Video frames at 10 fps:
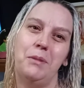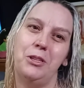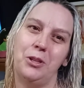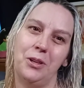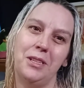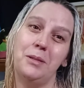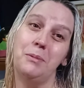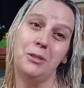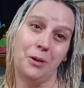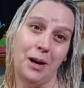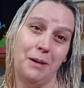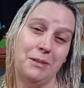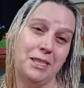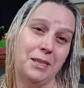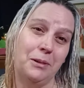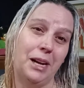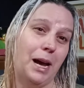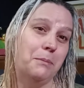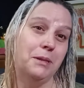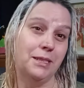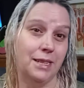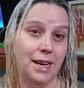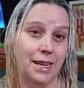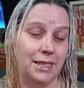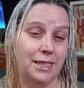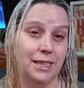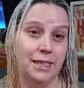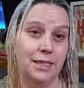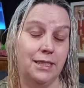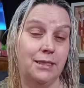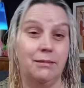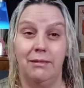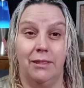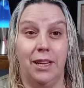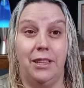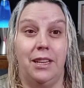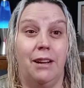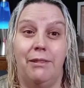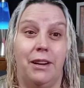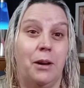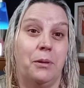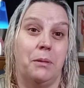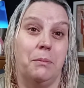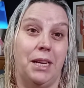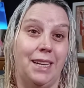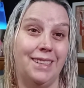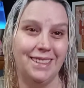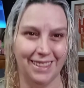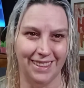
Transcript: Be sure to subscribe to see what happens next, because, well, you never know with me.